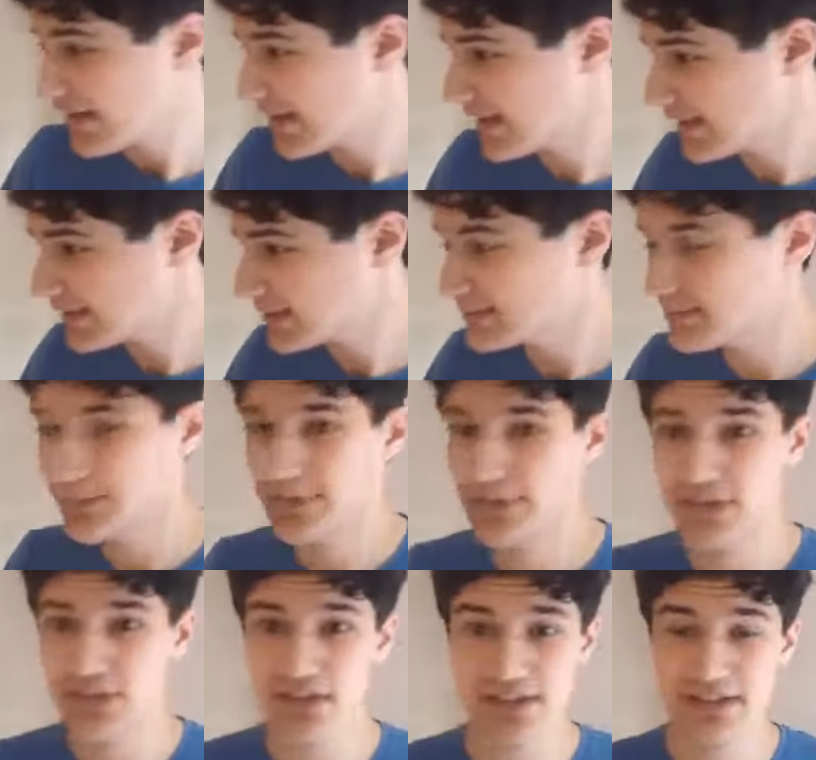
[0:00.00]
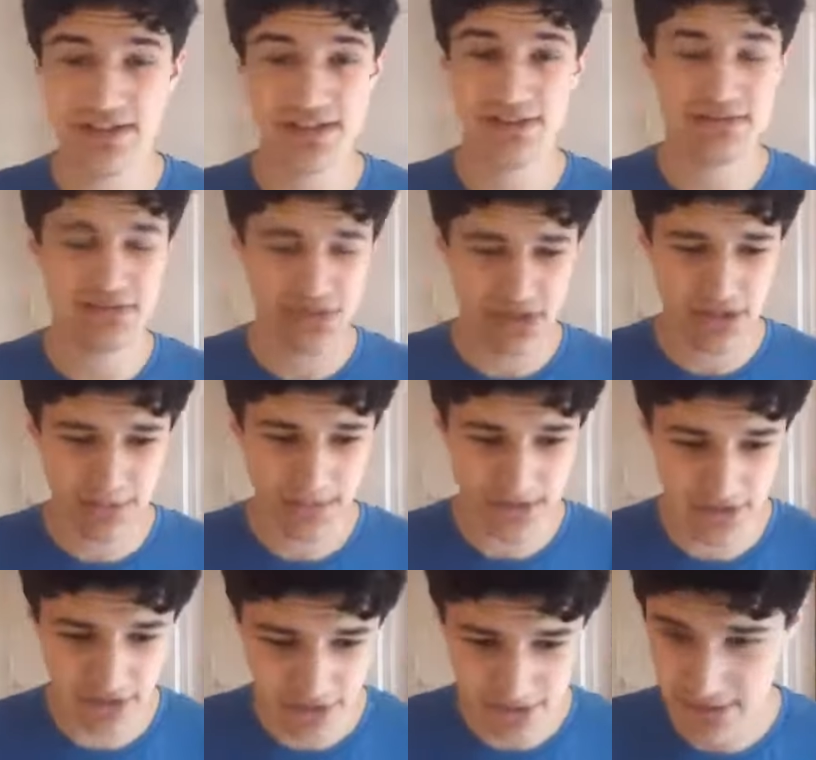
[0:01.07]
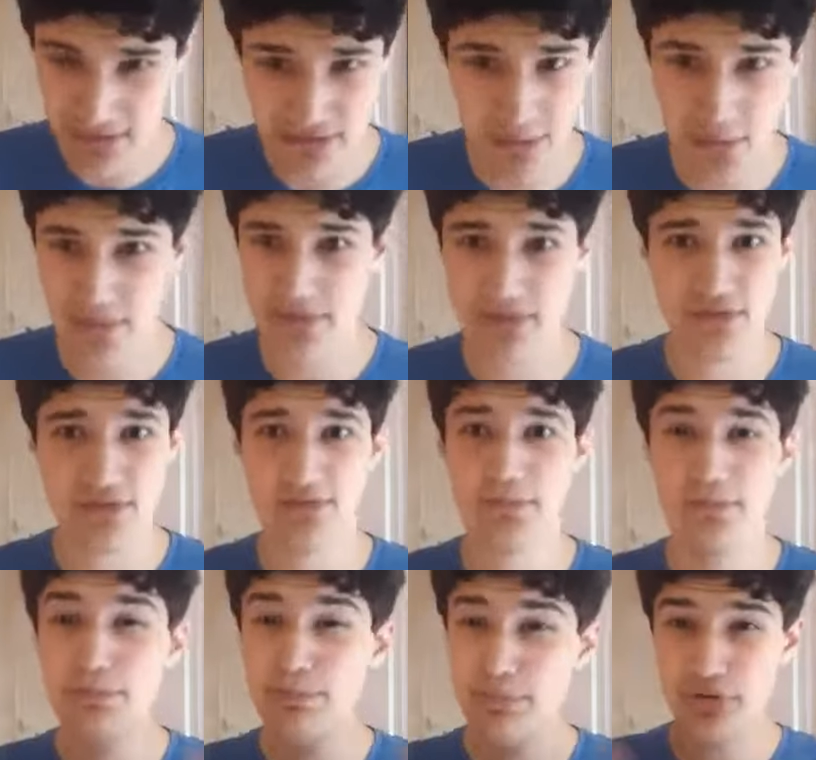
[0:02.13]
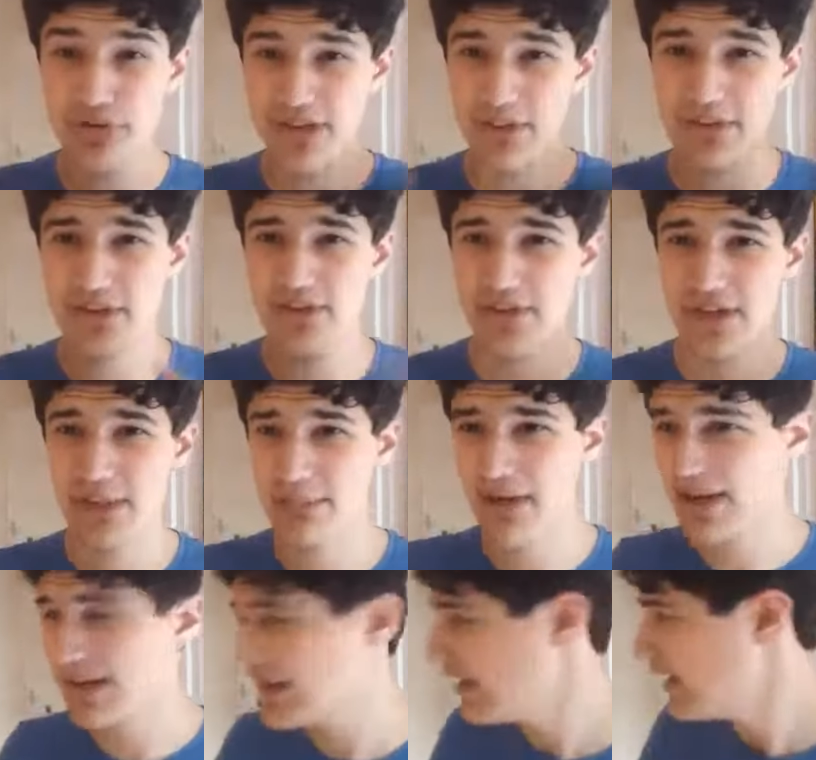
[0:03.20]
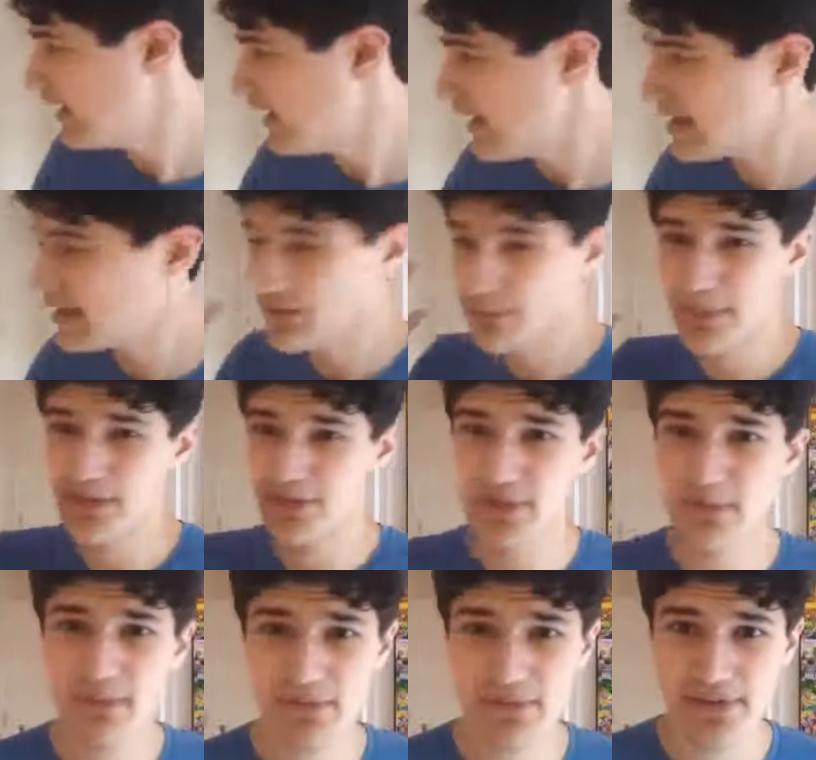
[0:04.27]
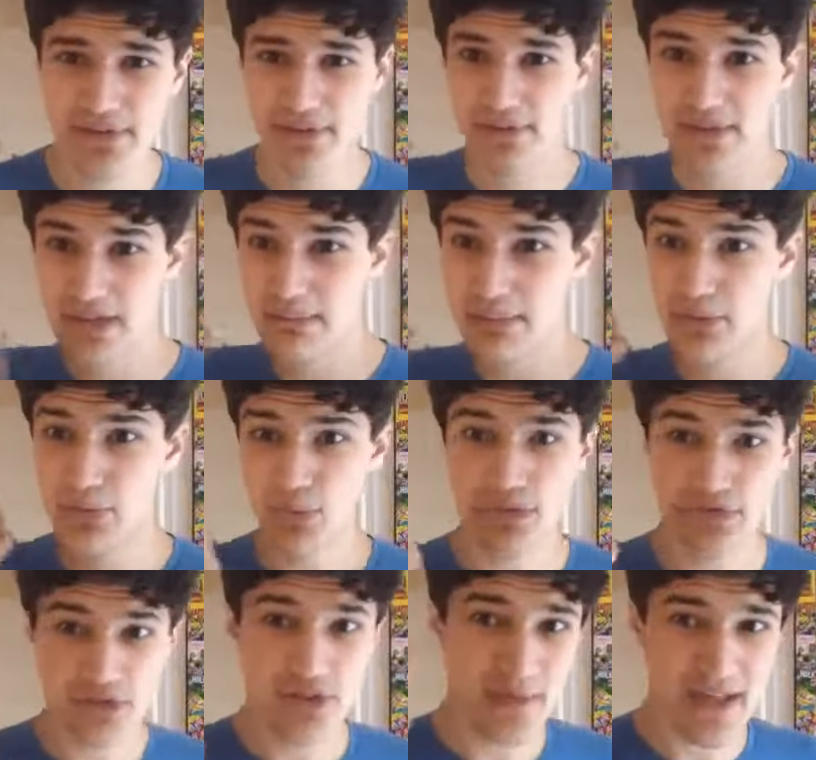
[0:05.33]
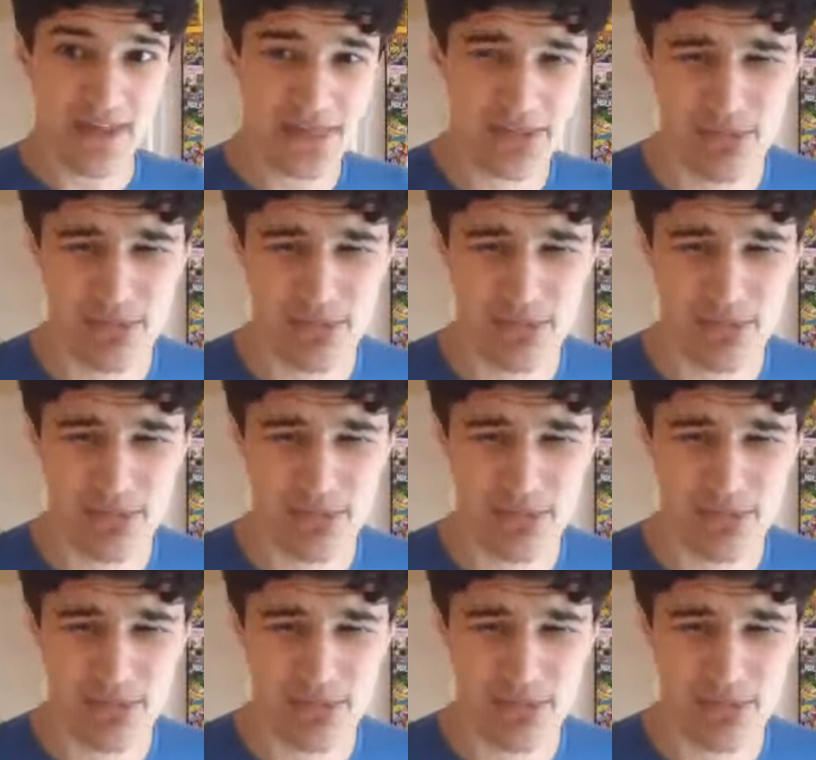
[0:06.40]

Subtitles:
Oh my god, this movie is just brilliant when you think about it. And it's been a few months since I've seen both 1, 2 and